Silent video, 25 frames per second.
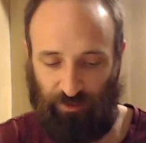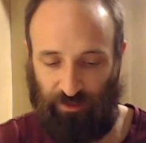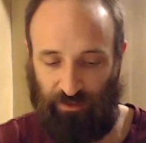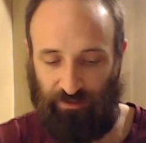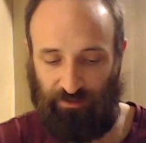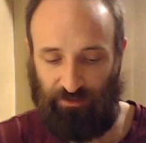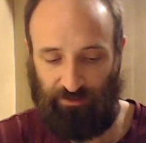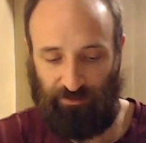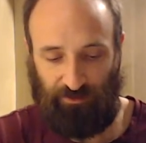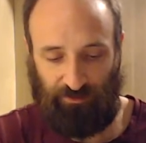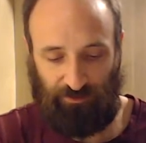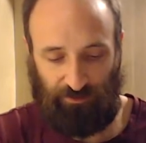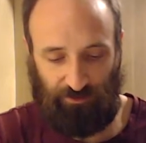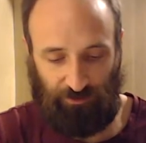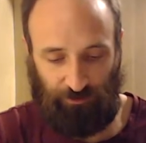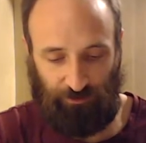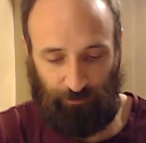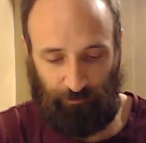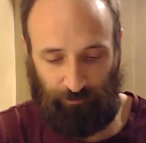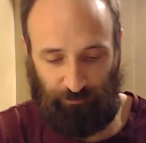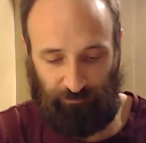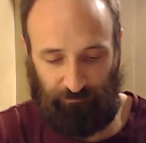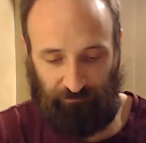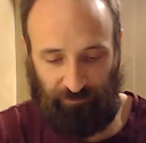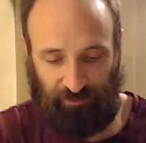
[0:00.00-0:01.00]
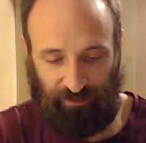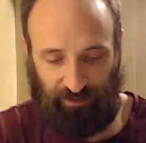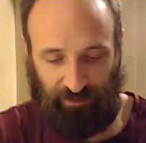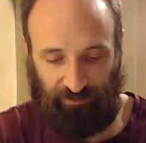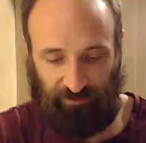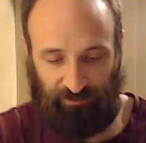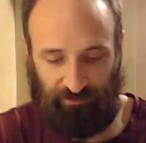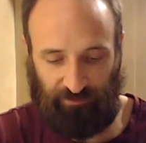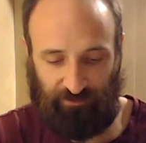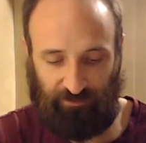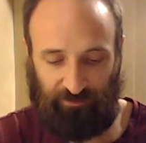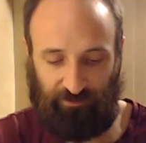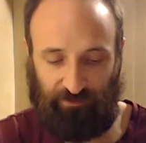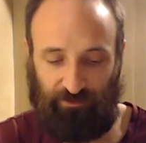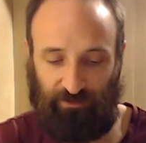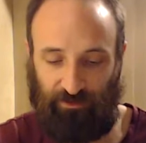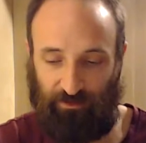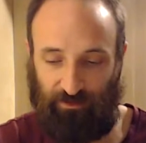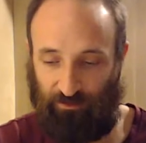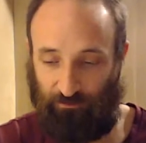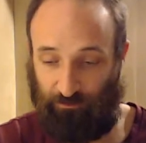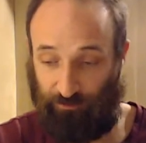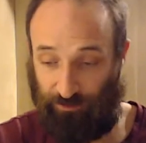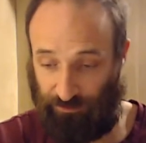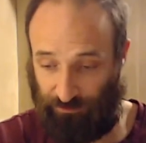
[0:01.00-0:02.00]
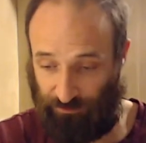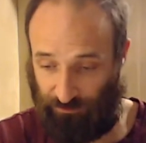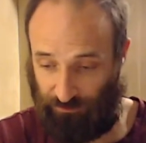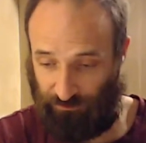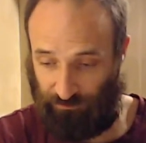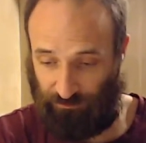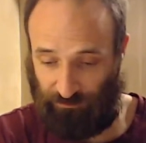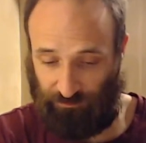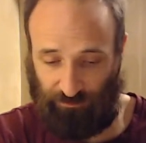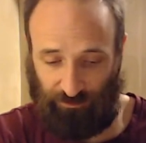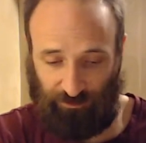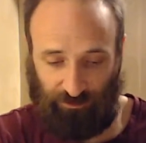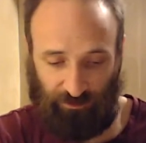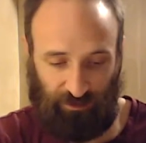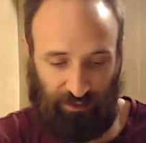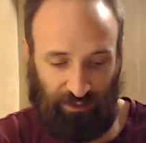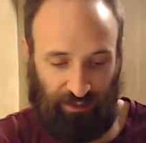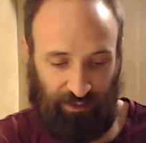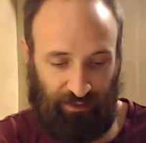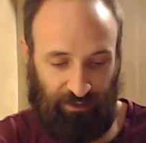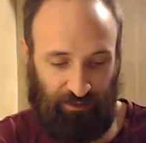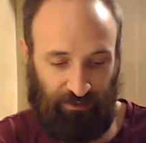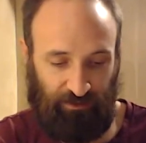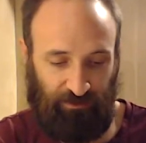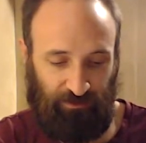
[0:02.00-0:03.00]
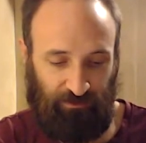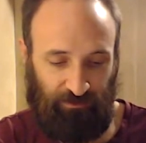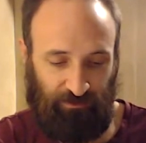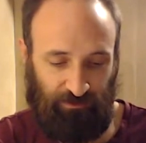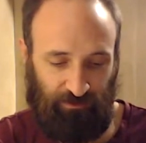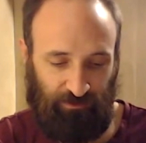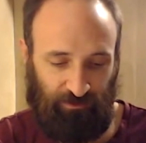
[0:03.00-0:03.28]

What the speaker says: Seize good open files. We just learned again.